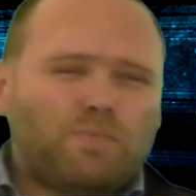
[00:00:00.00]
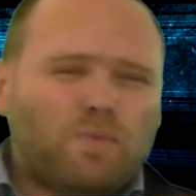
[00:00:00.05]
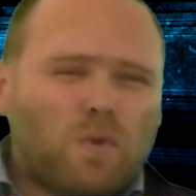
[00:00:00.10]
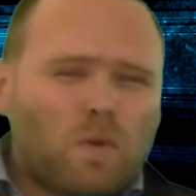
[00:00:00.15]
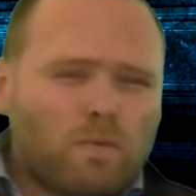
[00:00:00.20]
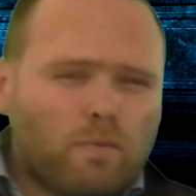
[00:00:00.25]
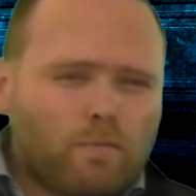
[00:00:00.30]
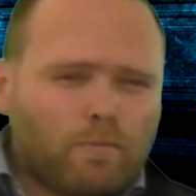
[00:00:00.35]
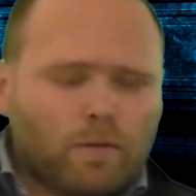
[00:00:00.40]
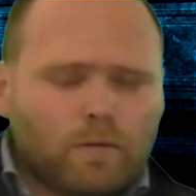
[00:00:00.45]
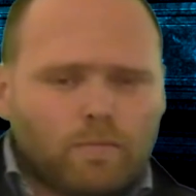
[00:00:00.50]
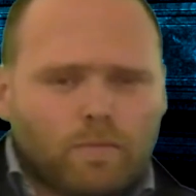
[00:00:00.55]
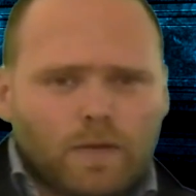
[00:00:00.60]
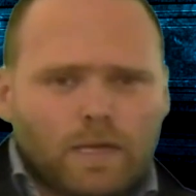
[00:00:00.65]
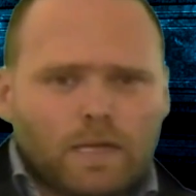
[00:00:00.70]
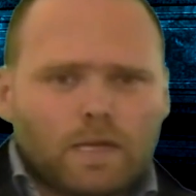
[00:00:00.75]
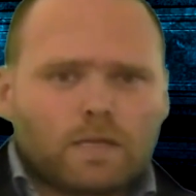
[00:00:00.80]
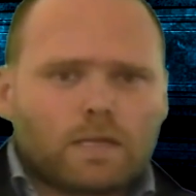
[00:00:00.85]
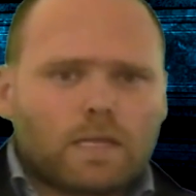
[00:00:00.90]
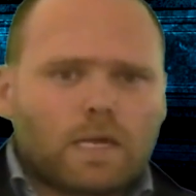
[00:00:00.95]
probably
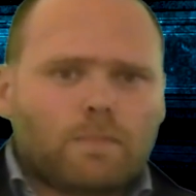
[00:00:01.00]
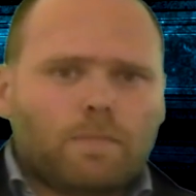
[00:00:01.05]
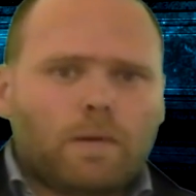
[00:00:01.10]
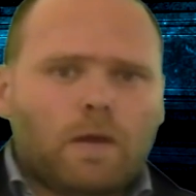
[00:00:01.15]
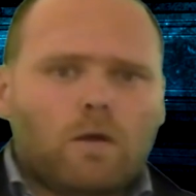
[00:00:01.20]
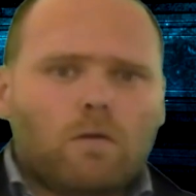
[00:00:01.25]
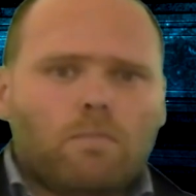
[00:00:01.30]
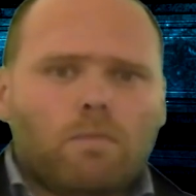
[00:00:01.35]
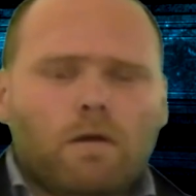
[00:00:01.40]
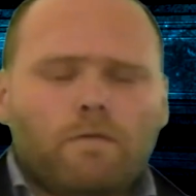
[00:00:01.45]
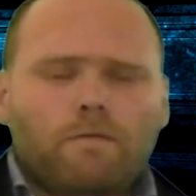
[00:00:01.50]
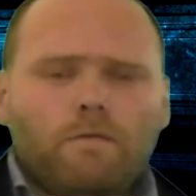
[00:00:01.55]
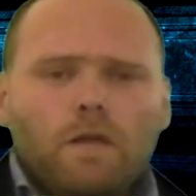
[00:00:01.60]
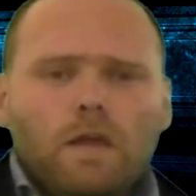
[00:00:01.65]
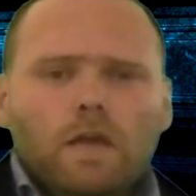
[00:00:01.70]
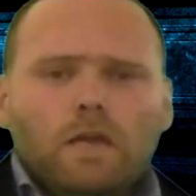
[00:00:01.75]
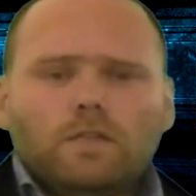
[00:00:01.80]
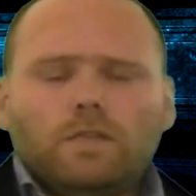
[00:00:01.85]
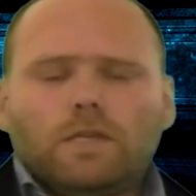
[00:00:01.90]
be in the tech power buff